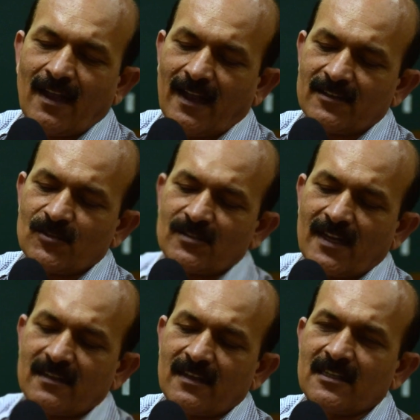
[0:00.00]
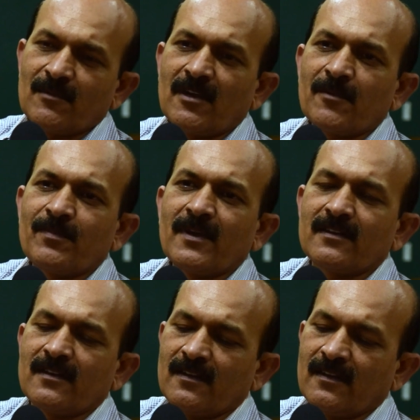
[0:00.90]
And societal
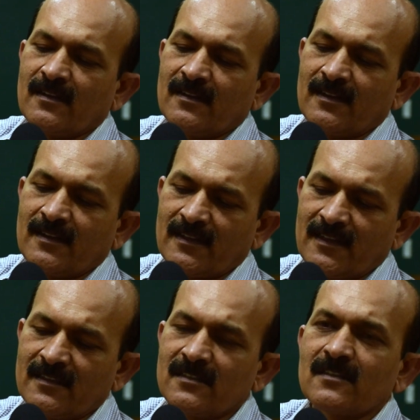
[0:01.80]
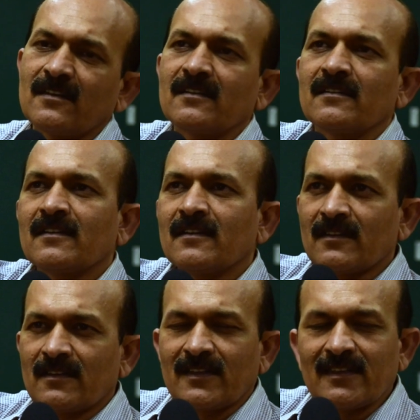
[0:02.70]
development uh, uh in turn
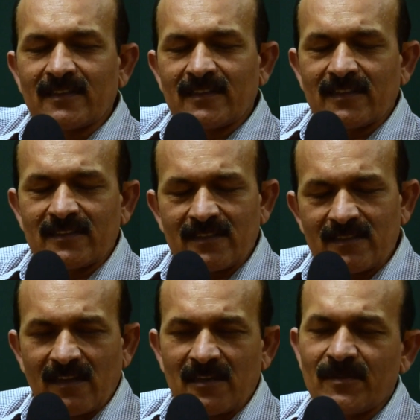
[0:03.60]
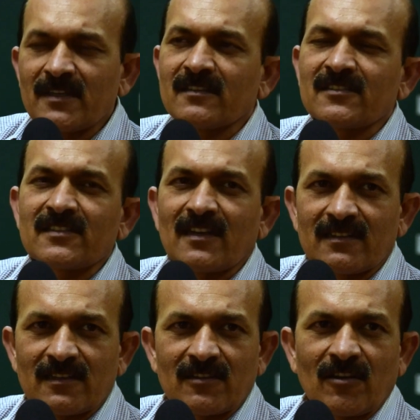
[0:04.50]
increases the living
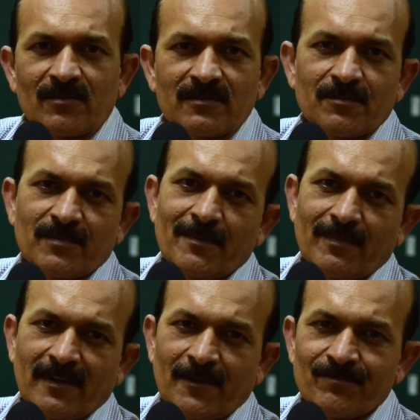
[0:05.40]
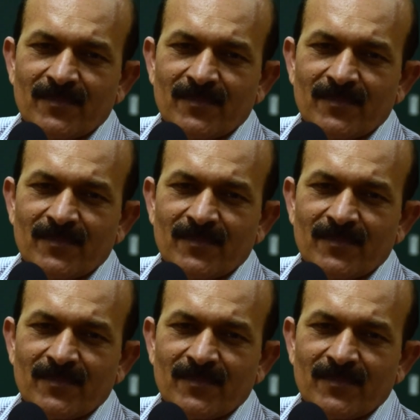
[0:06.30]
standard of the people.